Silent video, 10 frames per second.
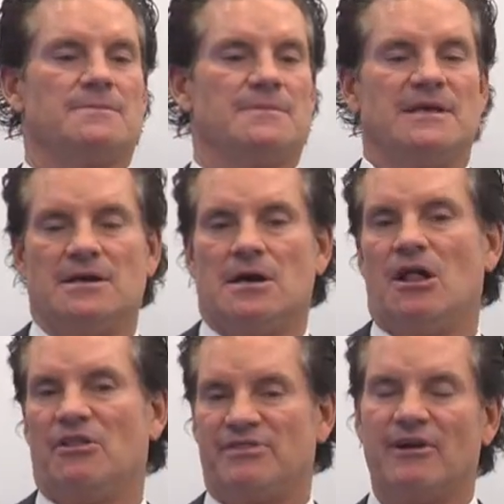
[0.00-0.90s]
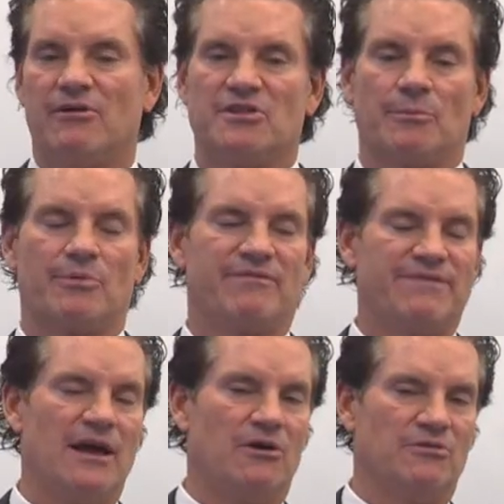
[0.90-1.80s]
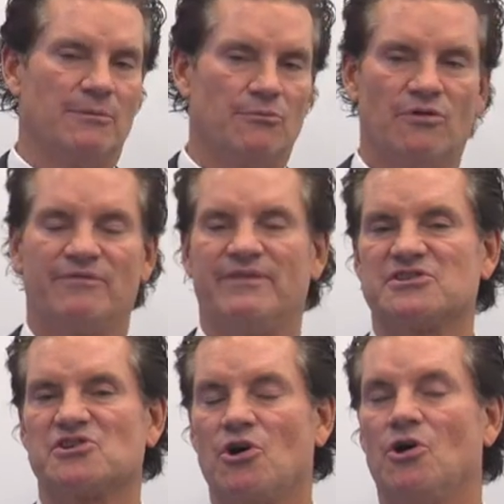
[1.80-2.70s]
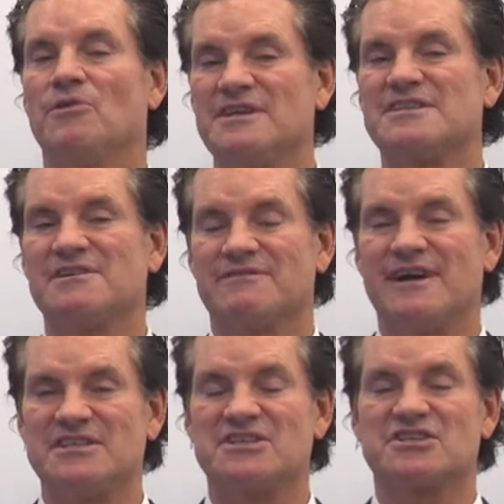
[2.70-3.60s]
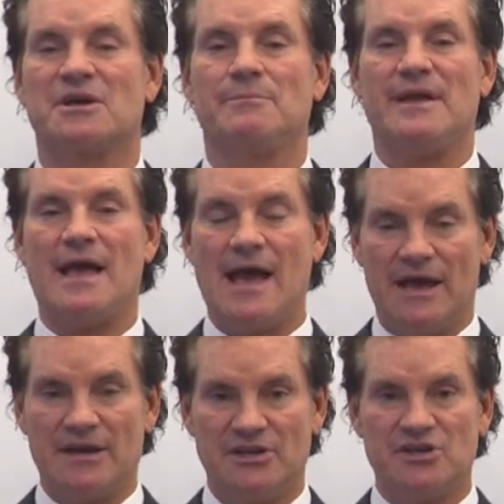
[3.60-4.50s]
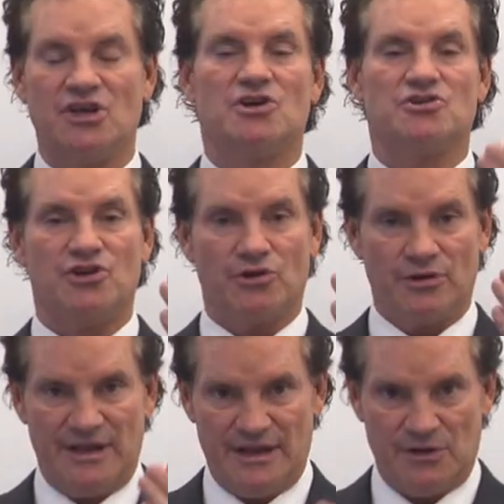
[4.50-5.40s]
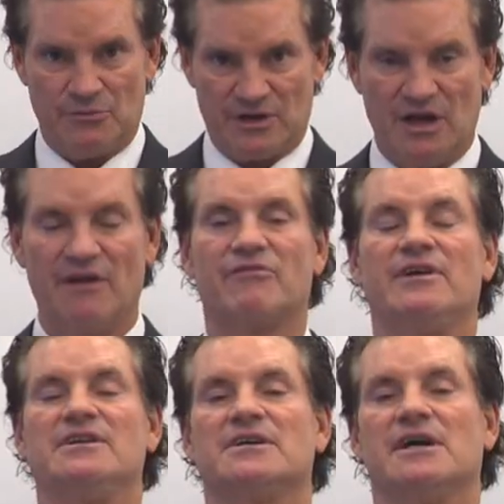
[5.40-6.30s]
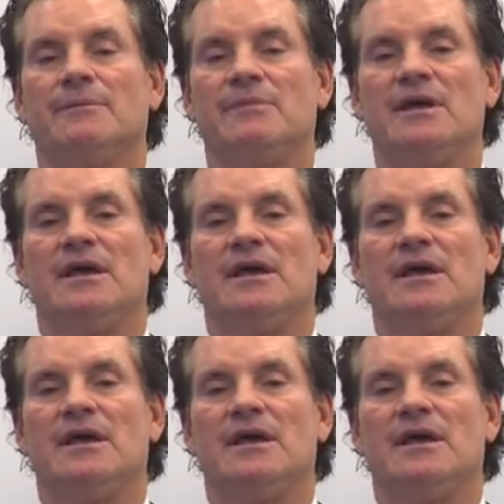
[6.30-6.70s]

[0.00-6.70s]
the Ulthera, the Profound, the Morpheus, all these devices can be added to your recovery time,